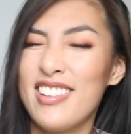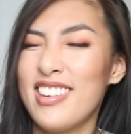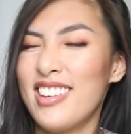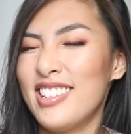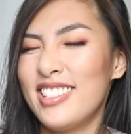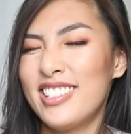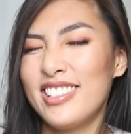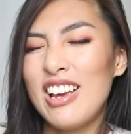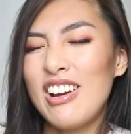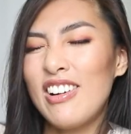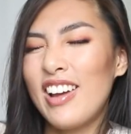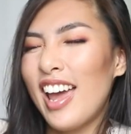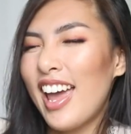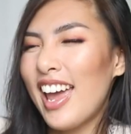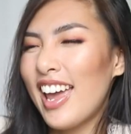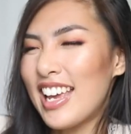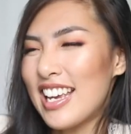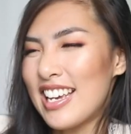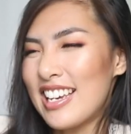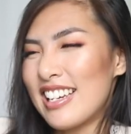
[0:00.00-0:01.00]
It's
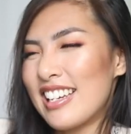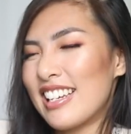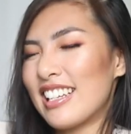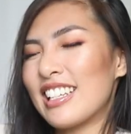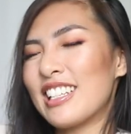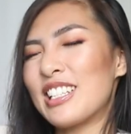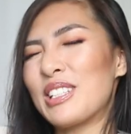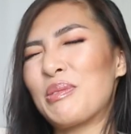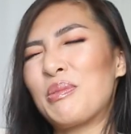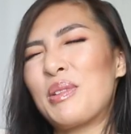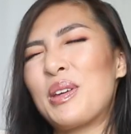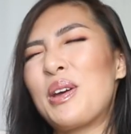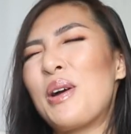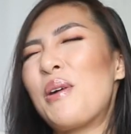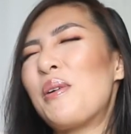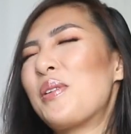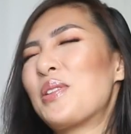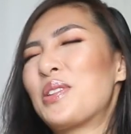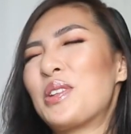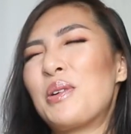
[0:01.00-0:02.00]
okay, because we
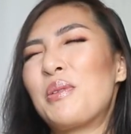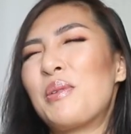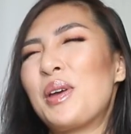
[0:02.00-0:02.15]
go on to